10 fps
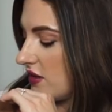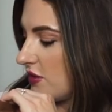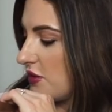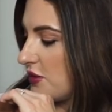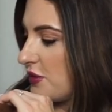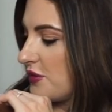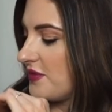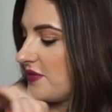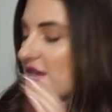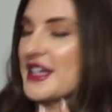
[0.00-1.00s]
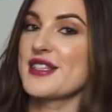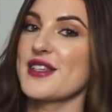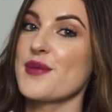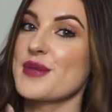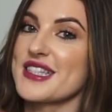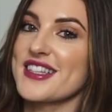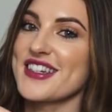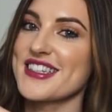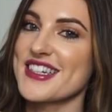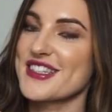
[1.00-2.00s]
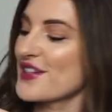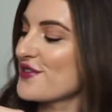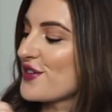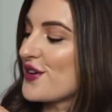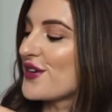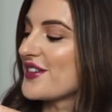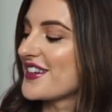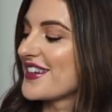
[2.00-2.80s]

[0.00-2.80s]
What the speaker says: Oh, I'm excited because I've forgotten